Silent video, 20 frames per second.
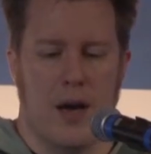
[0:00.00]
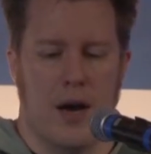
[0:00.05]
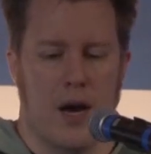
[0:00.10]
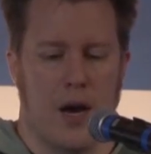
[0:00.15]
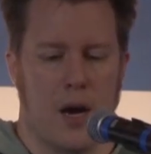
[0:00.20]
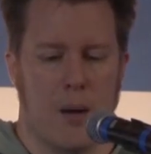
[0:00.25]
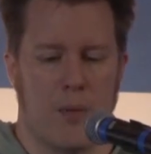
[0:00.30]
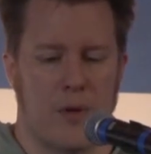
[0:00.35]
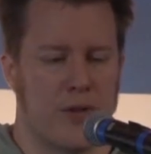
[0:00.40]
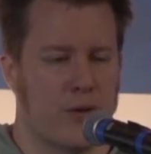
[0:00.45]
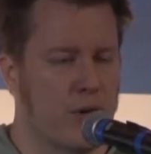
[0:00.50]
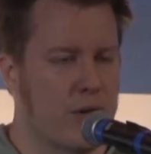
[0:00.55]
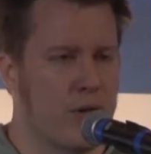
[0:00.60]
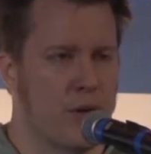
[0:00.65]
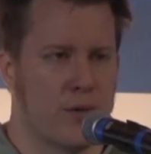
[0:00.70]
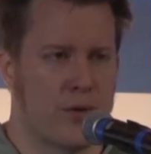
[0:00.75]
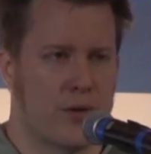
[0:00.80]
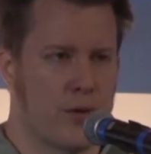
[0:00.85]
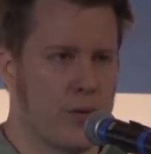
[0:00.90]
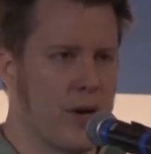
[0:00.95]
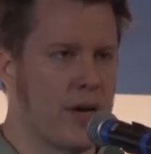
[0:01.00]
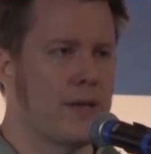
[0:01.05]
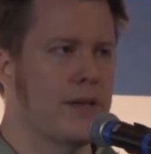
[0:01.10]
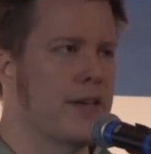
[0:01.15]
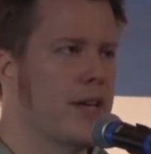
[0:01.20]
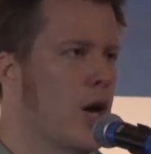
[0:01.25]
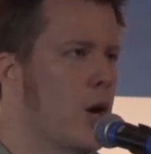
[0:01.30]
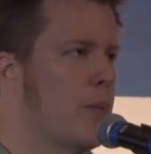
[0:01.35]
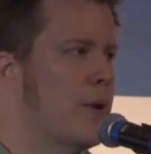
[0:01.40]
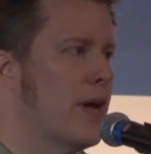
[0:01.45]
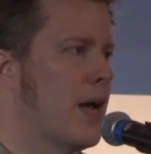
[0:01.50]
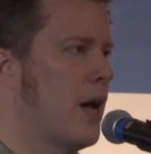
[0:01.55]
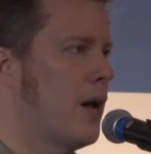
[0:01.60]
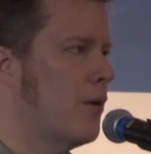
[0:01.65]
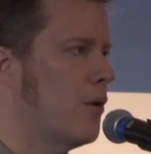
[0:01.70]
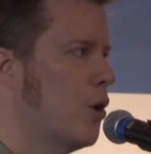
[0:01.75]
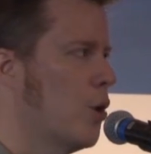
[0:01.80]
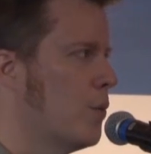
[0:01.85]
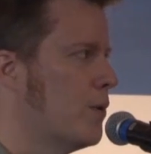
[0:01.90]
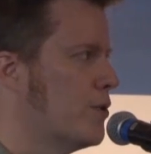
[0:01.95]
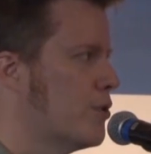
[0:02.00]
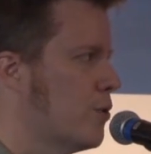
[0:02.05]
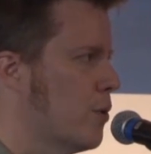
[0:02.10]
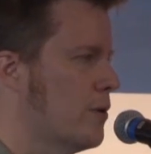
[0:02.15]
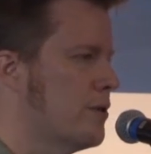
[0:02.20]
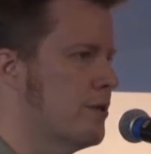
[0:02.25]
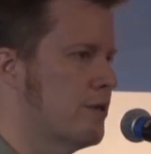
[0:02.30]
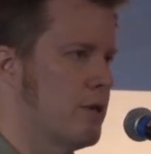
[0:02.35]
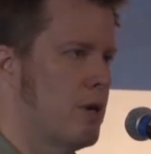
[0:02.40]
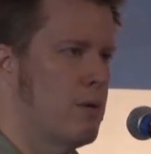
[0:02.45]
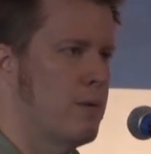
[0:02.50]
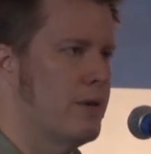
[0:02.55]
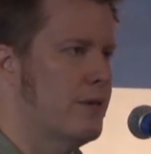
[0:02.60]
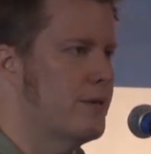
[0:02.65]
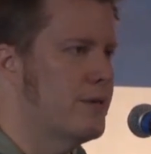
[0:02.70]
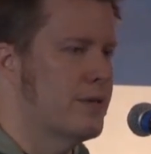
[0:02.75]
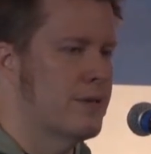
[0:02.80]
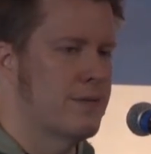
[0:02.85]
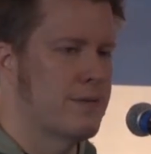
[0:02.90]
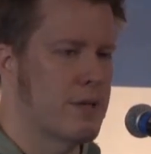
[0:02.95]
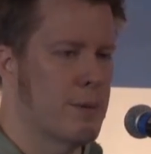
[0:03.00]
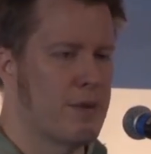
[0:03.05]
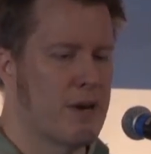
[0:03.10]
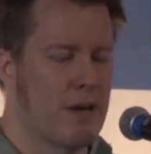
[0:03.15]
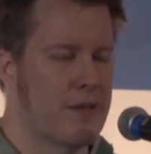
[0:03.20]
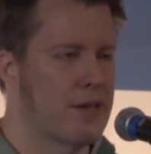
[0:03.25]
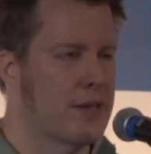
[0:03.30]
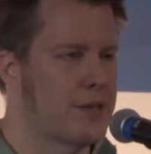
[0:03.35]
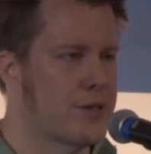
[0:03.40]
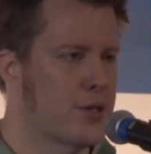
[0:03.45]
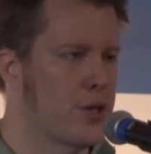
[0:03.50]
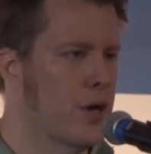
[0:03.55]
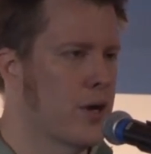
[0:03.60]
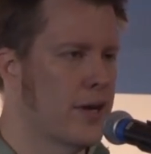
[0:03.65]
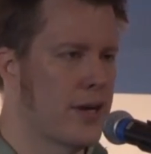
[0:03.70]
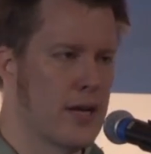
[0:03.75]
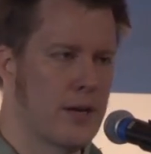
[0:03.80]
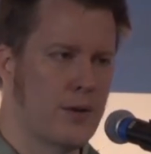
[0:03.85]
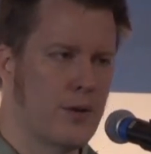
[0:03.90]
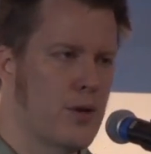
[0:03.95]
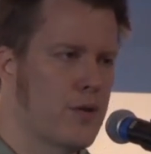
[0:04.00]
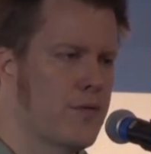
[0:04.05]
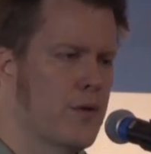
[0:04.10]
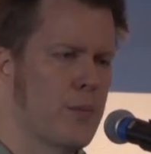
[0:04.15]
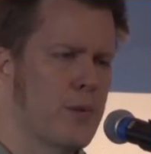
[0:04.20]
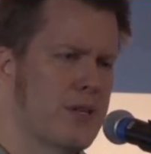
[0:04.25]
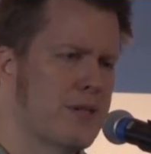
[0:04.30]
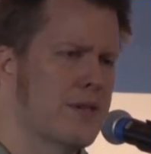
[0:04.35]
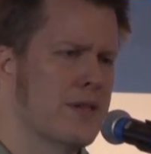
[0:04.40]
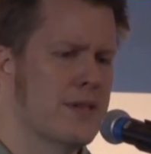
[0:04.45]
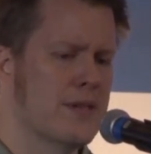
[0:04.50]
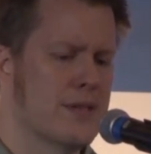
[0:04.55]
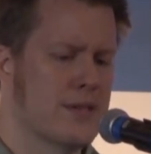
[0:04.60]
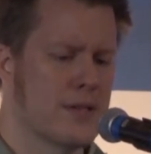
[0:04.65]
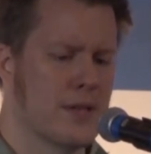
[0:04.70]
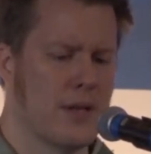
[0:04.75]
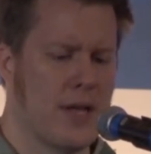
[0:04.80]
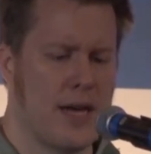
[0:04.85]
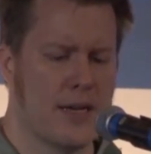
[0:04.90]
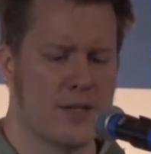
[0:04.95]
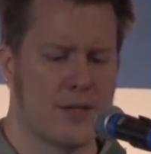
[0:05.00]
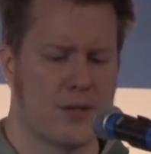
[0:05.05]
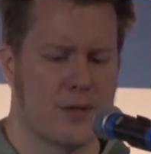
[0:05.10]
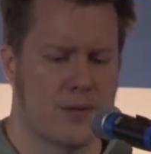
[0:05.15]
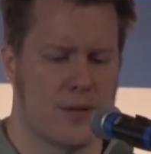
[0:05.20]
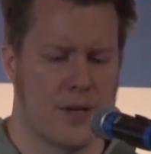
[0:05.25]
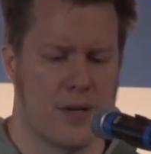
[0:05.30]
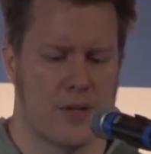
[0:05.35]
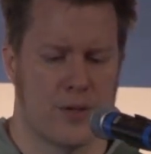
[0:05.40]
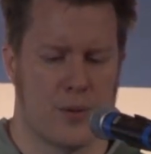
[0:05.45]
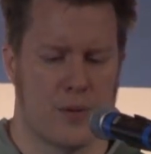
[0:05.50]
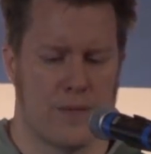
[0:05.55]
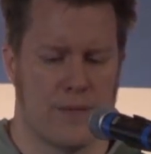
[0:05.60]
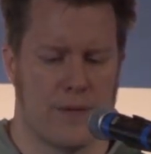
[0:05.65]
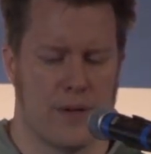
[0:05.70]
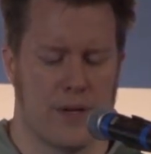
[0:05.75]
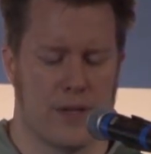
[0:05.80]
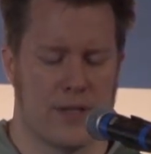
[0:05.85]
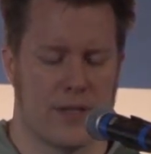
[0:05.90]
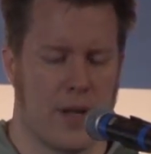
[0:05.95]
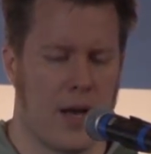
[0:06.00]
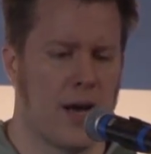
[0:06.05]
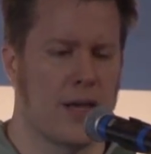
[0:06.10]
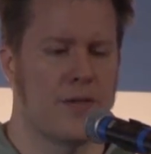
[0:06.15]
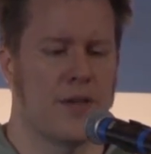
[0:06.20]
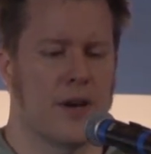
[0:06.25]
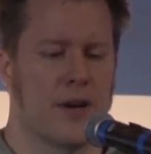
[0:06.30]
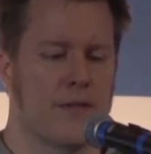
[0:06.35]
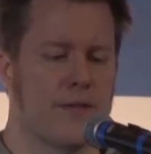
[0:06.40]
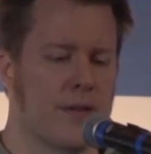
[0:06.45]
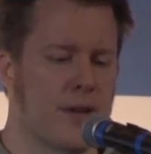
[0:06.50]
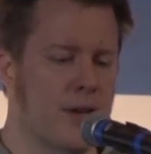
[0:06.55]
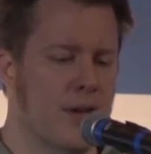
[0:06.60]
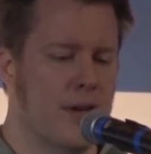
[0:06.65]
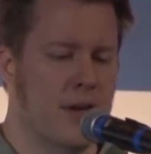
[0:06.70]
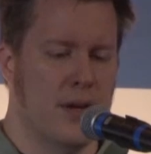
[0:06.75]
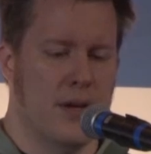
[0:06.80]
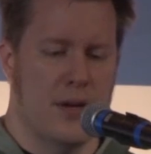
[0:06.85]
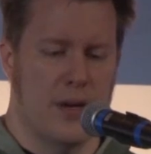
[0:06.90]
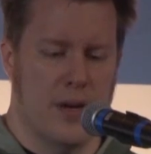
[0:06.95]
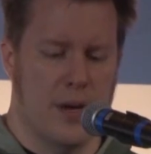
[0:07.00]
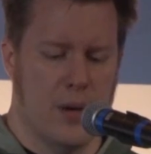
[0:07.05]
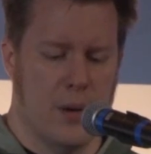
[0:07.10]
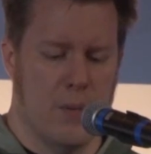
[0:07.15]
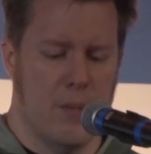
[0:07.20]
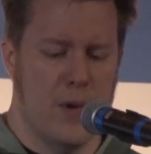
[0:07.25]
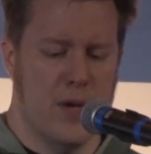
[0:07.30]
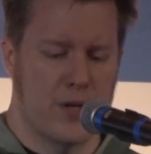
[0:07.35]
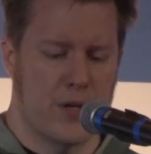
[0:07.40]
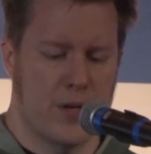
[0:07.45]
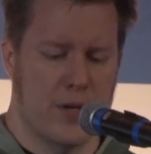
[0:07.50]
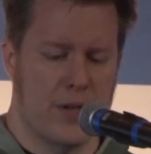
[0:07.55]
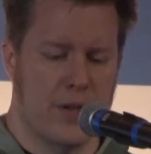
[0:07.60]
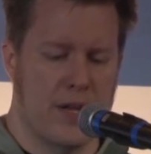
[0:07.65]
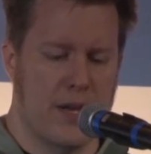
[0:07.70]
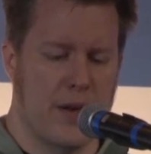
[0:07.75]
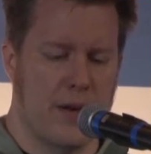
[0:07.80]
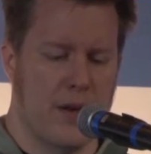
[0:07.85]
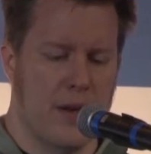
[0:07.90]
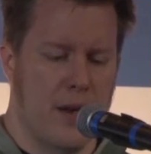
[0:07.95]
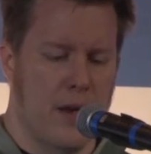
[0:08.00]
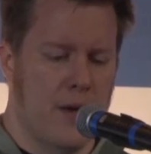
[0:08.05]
But directly helping out open source is always something I think that's good. Again, good for business is the last slide that I've mentioned. And then